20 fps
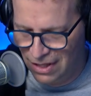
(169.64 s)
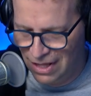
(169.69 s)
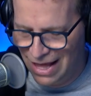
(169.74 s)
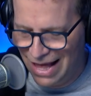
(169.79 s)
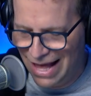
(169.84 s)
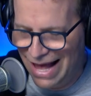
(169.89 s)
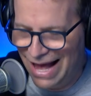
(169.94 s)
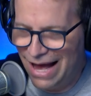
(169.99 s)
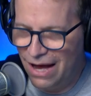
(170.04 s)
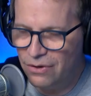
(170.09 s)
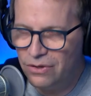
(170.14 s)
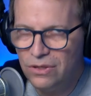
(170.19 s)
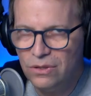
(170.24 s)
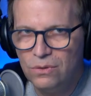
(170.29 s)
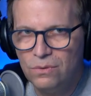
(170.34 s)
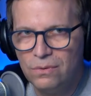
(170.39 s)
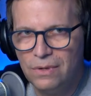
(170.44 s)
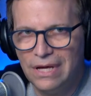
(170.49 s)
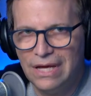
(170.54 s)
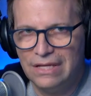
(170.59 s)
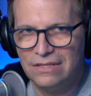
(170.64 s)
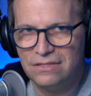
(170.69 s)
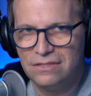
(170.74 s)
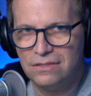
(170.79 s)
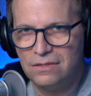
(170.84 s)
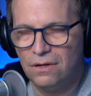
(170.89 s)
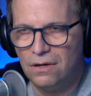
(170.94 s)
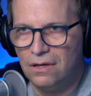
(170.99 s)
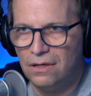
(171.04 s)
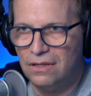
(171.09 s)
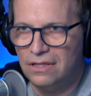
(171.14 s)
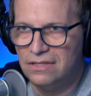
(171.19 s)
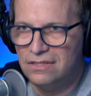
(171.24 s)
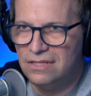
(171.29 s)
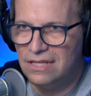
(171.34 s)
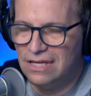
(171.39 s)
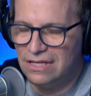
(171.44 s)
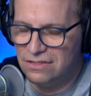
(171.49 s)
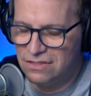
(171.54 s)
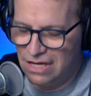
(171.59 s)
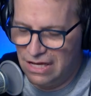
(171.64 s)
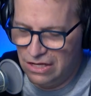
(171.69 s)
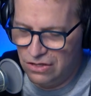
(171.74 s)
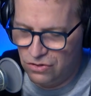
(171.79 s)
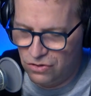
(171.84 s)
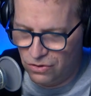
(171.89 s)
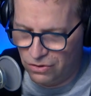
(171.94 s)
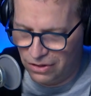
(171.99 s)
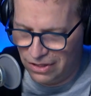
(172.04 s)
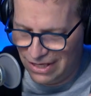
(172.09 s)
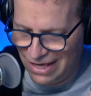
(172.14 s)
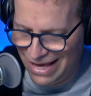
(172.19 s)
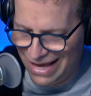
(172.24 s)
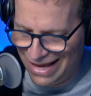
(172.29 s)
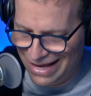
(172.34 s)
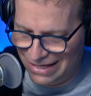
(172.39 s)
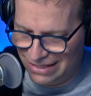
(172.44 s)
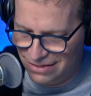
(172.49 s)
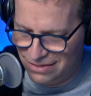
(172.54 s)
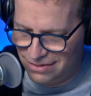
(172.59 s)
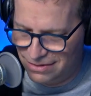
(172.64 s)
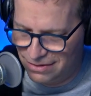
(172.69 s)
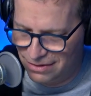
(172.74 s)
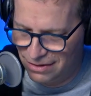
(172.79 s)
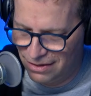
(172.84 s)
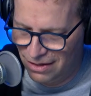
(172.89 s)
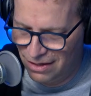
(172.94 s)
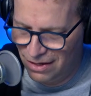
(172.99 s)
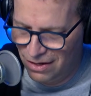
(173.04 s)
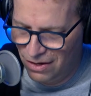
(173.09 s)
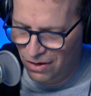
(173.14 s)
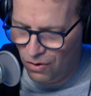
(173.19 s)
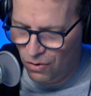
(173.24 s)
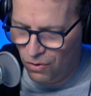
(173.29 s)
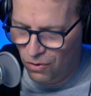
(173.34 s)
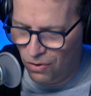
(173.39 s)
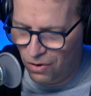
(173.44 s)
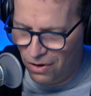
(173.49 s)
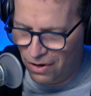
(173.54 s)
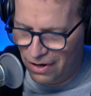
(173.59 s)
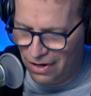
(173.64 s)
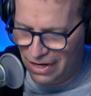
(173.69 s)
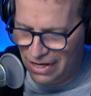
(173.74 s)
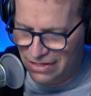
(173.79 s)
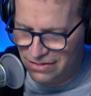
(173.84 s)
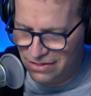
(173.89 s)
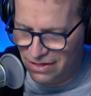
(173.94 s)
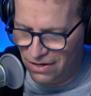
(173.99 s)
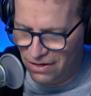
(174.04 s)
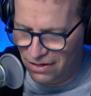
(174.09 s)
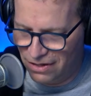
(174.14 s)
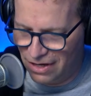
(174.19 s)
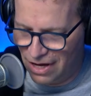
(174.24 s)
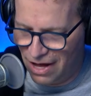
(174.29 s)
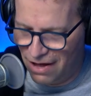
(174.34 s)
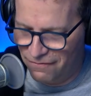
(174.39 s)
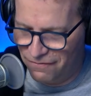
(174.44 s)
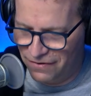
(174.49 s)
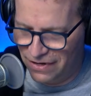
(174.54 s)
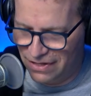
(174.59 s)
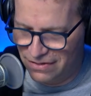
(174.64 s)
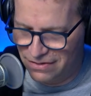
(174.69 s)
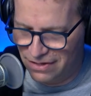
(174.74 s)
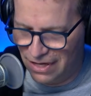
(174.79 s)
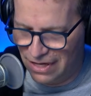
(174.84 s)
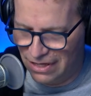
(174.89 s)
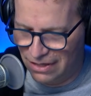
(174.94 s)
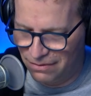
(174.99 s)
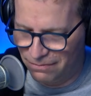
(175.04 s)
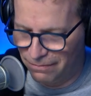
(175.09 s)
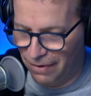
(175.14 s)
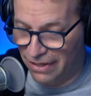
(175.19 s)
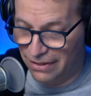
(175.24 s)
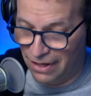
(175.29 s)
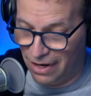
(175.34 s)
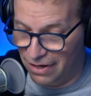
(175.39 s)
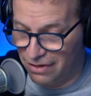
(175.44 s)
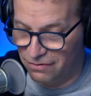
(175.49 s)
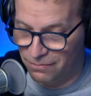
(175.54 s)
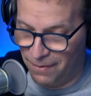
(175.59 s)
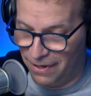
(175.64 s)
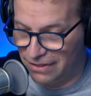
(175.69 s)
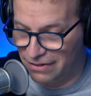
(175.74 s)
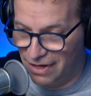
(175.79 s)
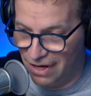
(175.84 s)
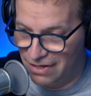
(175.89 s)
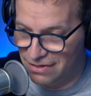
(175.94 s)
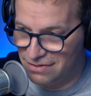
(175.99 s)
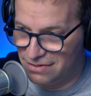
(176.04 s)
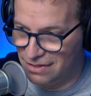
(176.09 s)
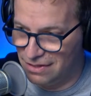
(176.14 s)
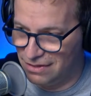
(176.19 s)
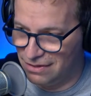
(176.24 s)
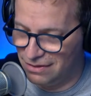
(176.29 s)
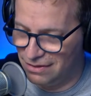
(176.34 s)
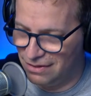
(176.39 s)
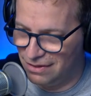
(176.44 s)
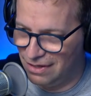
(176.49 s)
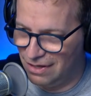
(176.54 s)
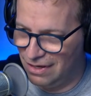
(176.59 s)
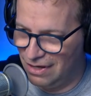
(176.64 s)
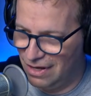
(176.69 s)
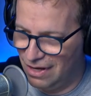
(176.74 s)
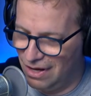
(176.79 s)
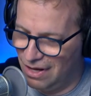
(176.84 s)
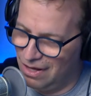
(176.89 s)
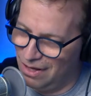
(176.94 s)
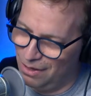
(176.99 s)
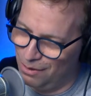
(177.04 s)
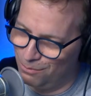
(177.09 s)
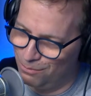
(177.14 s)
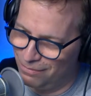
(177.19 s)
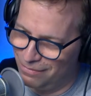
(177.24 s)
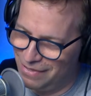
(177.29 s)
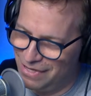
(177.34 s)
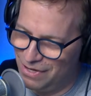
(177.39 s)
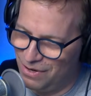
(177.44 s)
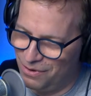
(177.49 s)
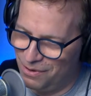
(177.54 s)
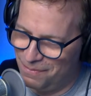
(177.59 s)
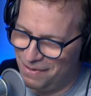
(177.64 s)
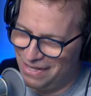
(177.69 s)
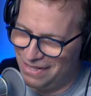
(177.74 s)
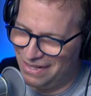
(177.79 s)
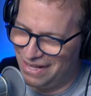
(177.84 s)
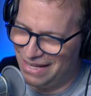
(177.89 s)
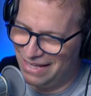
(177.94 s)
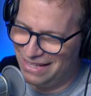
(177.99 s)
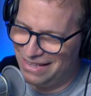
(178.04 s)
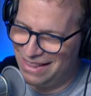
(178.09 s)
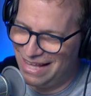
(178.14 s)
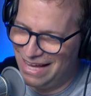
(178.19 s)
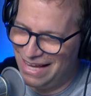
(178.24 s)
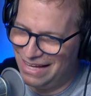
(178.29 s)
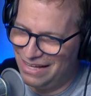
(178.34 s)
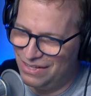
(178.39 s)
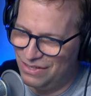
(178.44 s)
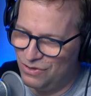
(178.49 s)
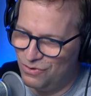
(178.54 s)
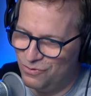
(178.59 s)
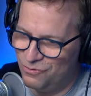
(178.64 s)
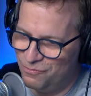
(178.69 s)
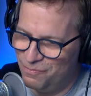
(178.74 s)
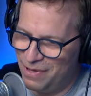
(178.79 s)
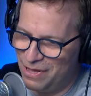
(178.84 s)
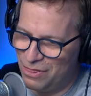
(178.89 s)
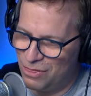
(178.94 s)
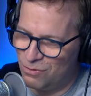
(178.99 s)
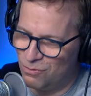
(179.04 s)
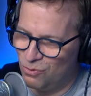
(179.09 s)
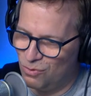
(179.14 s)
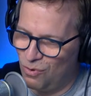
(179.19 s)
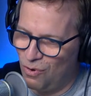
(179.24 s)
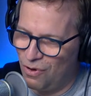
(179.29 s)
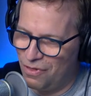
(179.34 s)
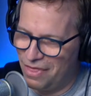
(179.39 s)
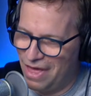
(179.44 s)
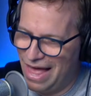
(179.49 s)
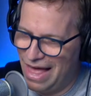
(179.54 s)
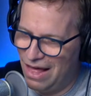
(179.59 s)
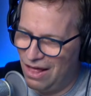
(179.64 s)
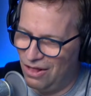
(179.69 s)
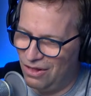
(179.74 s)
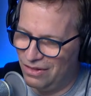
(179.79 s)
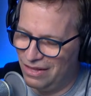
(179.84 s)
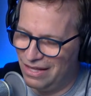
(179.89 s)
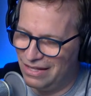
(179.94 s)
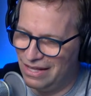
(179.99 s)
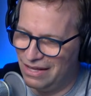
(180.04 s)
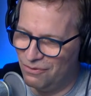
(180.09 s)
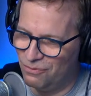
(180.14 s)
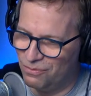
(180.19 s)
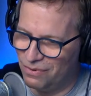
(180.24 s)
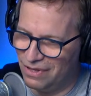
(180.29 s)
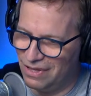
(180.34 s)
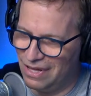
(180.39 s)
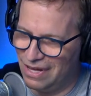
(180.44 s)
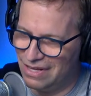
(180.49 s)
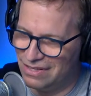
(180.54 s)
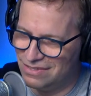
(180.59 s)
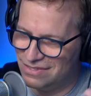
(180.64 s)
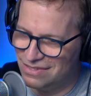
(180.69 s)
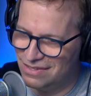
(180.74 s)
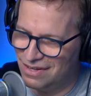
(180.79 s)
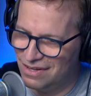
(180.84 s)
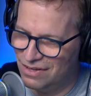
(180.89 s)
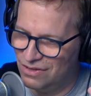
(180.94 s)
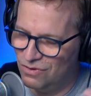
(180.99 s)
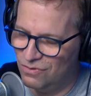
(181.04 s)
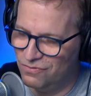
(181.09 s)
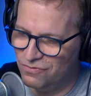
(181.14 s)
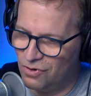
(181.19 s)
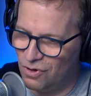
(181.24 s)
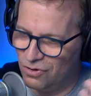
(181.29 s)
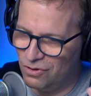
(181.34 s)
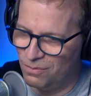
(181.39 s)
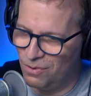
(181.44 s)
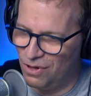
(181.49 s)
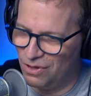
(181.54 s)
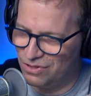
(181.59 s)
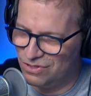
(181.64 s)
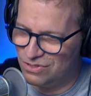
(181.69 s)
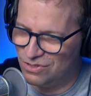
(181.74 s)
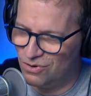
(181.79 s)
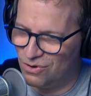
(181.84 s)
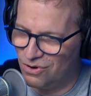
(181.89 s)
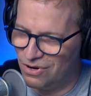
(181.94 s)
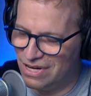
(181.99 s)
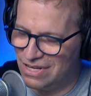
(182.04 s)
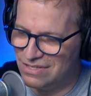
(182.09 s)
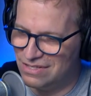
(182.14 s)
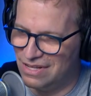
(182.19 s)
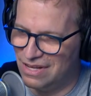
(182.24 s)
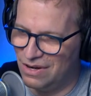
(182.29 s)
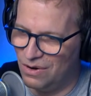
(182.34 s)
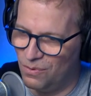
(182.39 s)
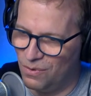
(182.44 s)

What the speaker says: How do you install these things in your kids? Or is there a confidence like, my daddy's Mike Tyson? You know what I mean? Like you've been through hell and they realize you've told them all the stories and they don't